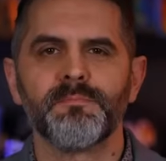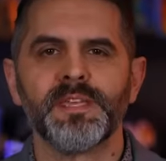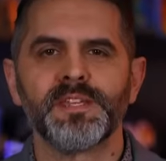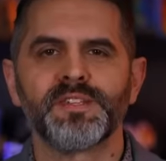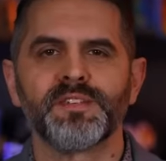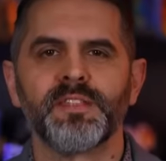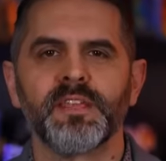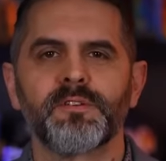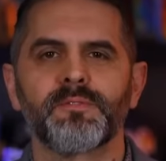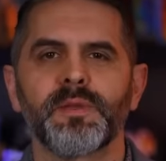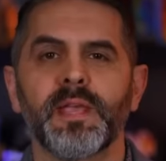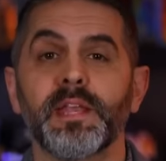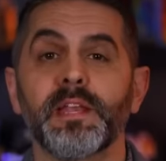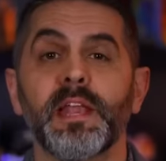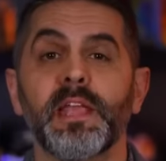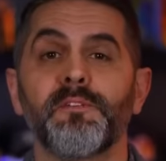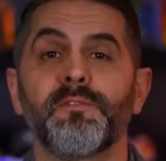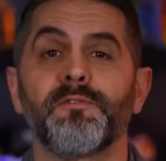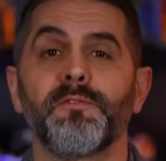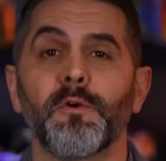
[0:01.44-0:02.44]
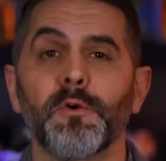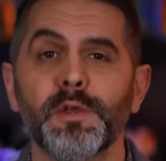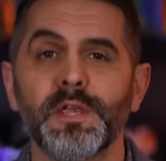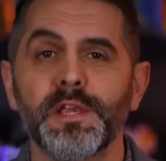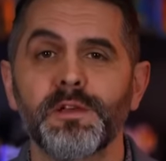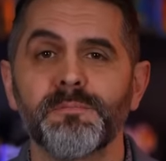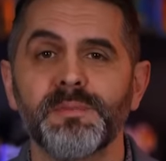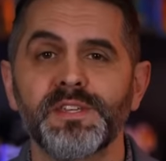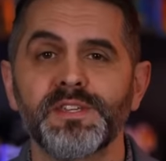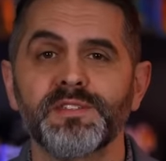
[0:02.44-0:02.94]
mission that created a
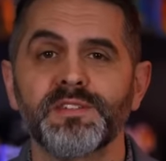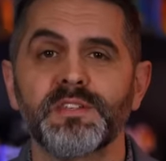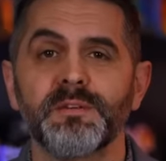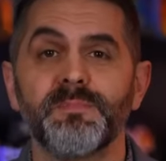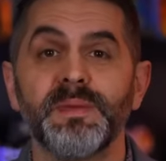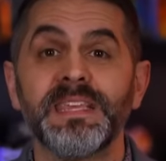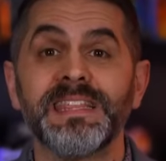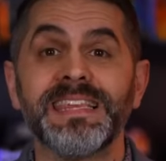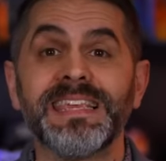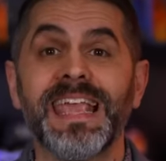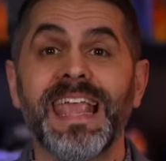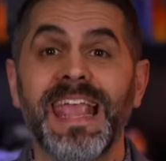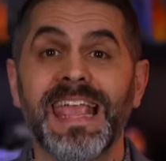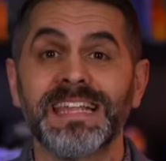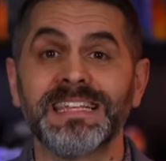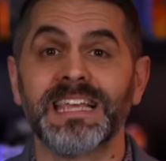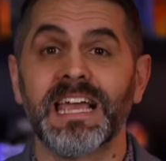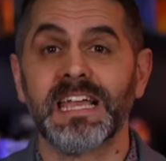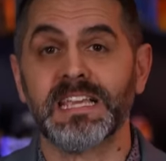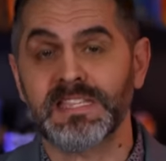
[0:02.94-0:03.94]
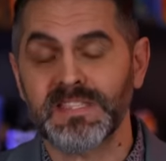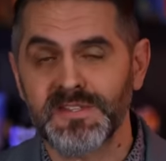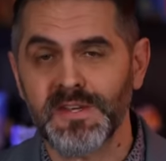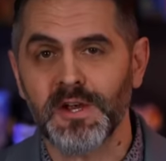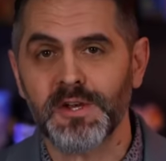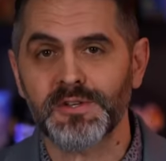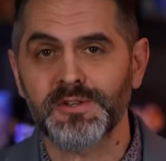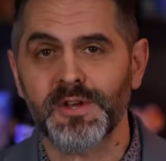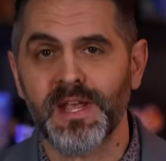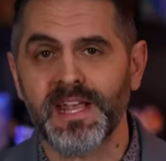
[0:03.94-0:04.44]
four-year mission to be the
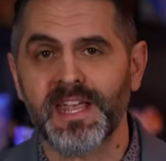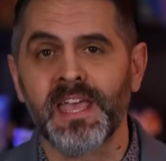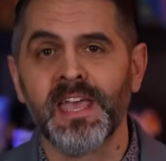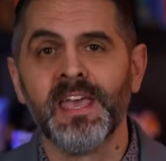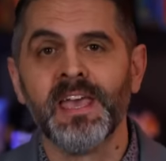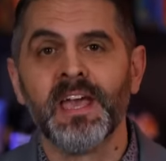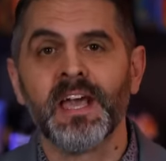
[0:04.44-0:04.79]
anti-Star Trek,